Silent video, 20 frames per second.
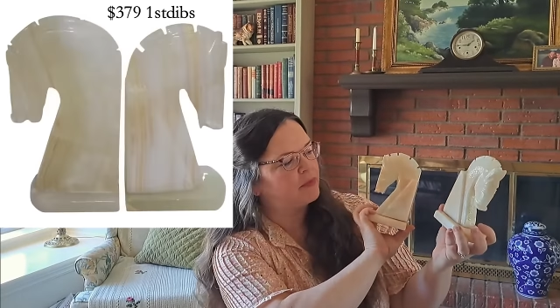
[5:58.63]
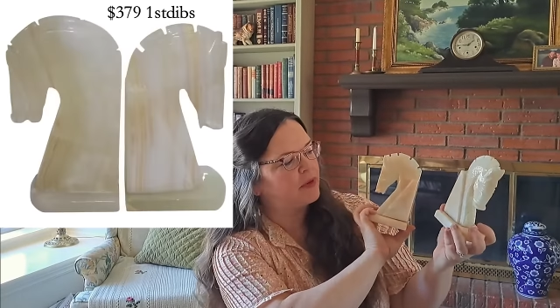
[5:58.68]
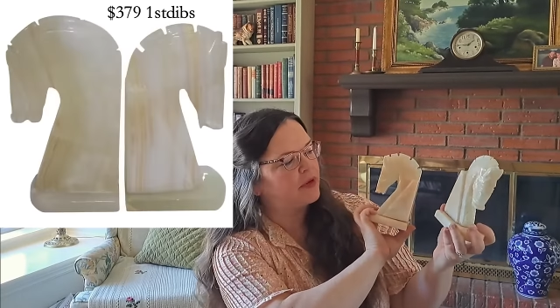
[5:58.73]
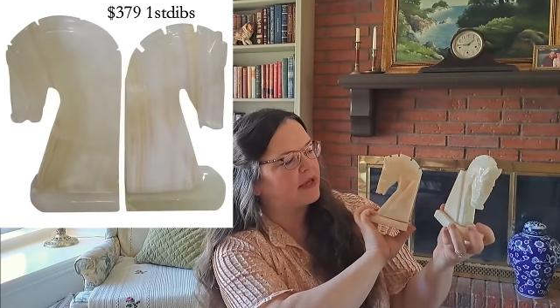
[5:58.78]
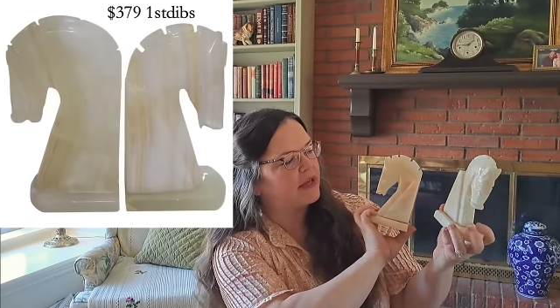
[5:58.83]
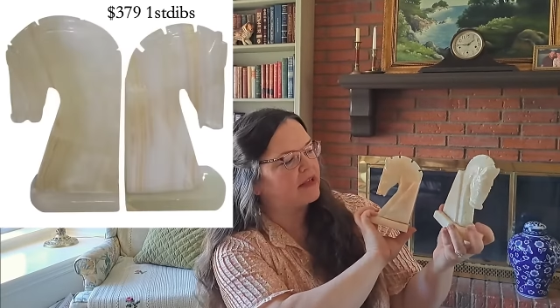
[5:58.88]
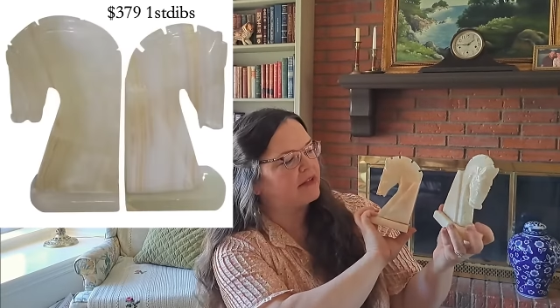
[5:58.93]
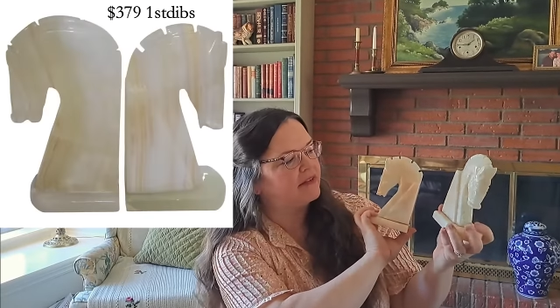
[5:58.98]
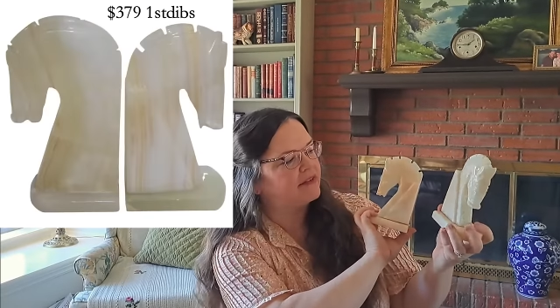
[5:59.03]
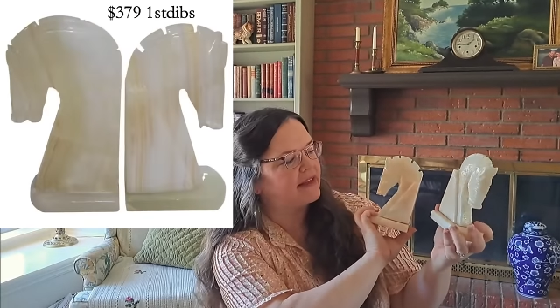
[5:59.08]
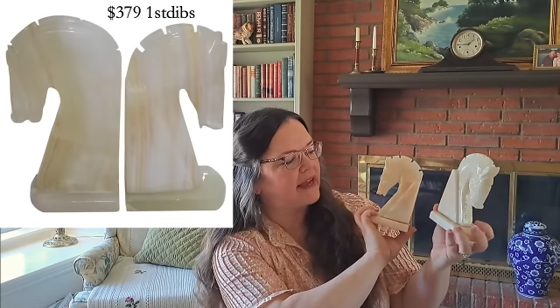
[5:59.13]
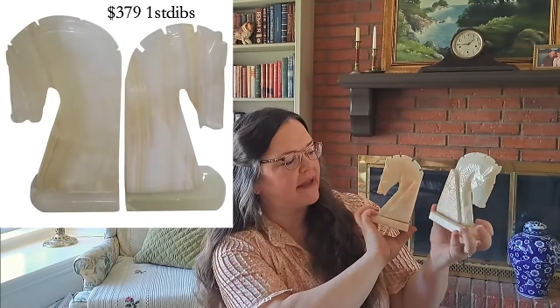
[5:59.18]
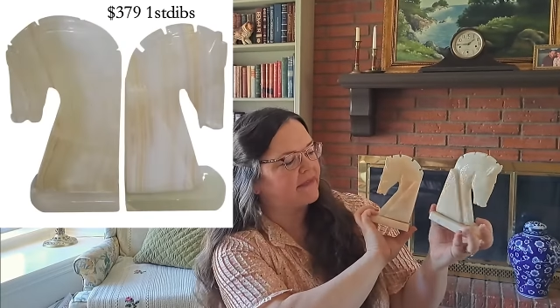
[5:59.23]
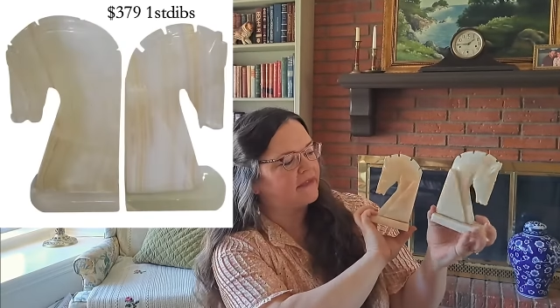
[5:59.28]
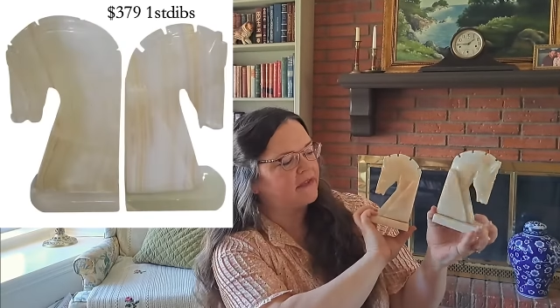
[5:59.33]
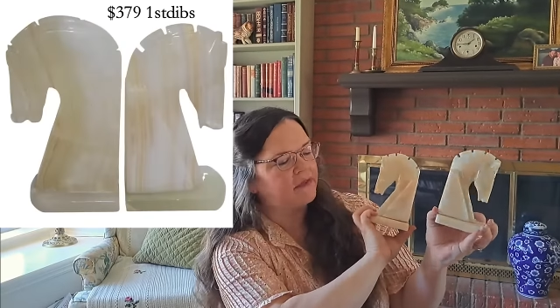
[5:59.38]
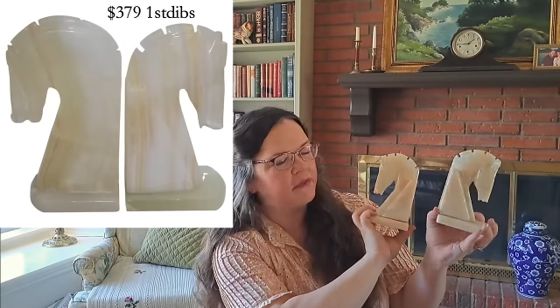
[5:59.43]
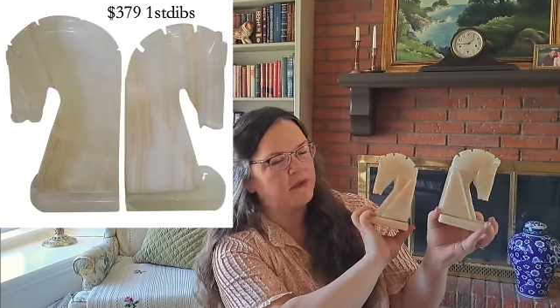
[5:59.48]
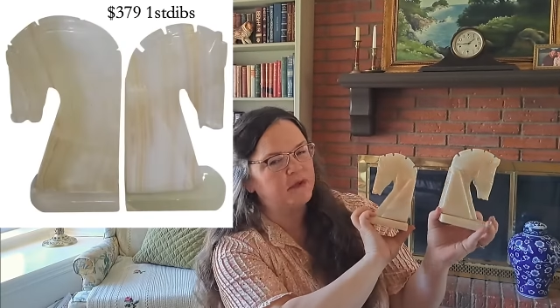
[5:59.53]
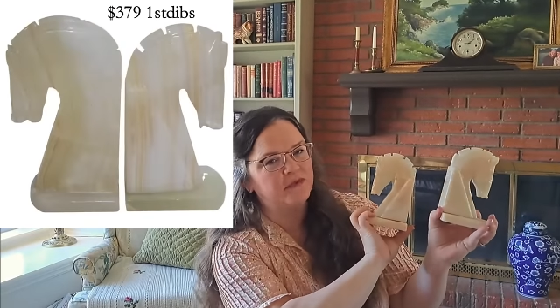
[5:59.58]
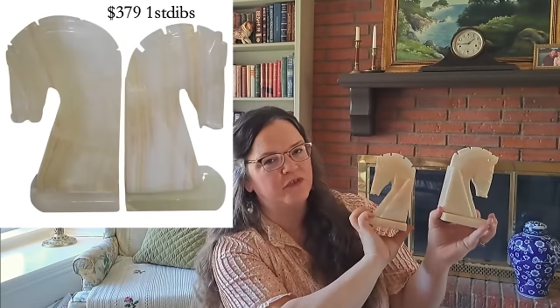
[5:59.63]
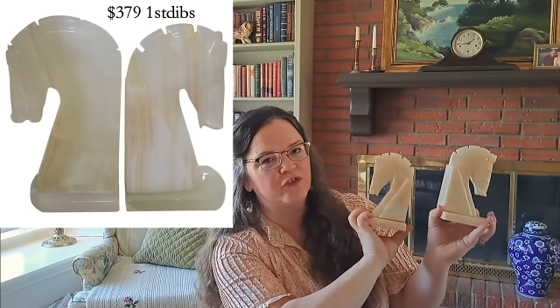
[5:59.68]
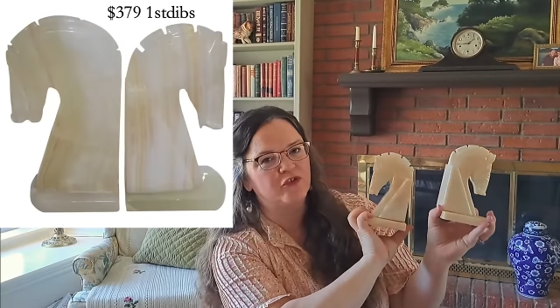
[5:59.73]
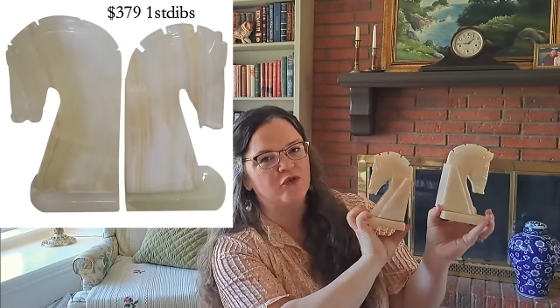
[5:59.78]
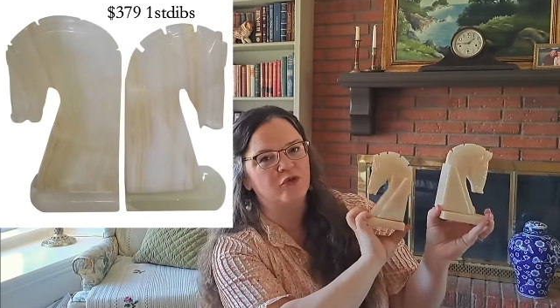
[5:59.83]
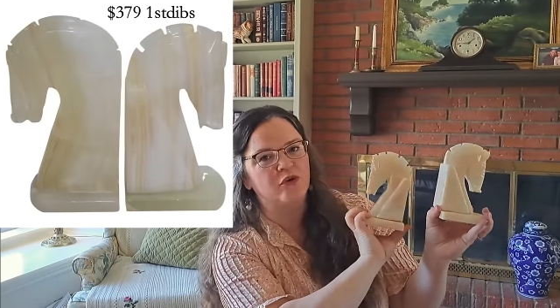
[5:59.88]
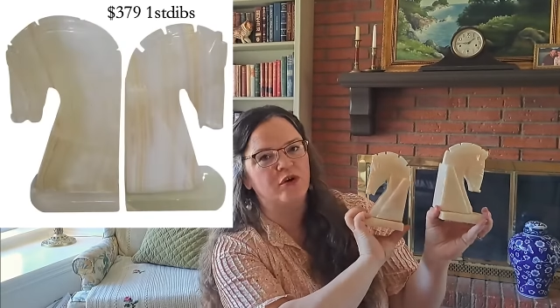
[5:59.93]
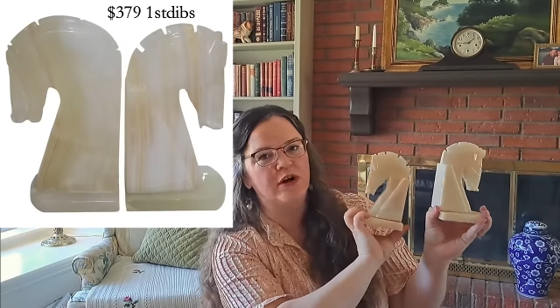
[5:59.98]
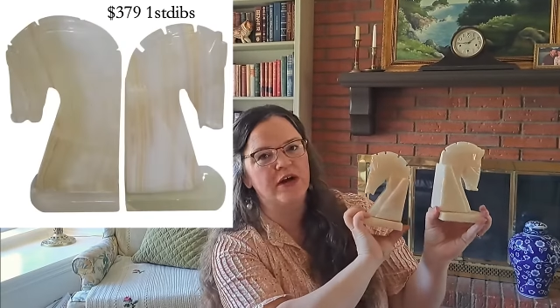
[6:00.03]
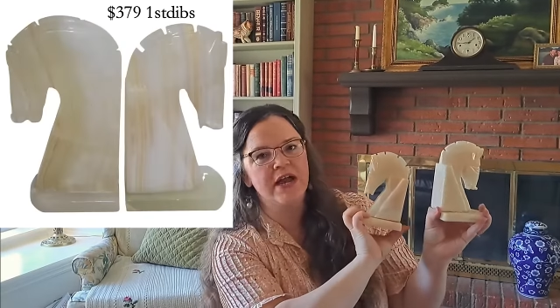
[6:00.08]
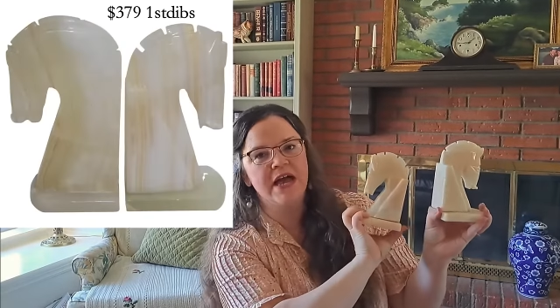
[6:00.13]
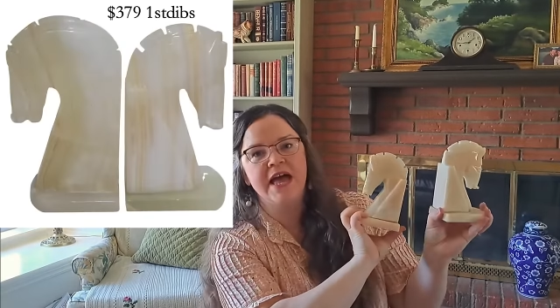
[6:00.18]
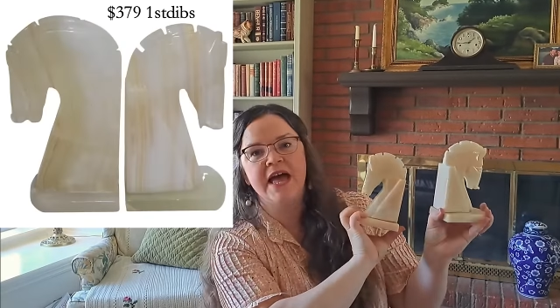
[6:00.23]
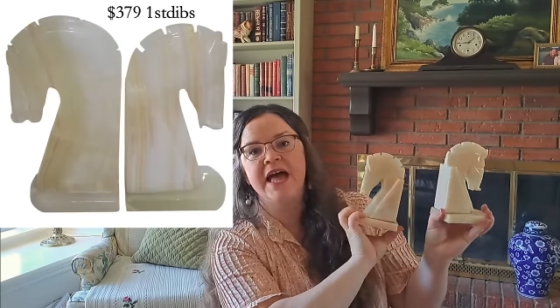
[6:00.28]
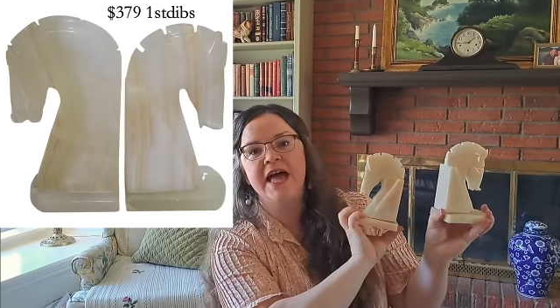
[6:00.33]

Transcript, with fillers: bookends at the thrift store.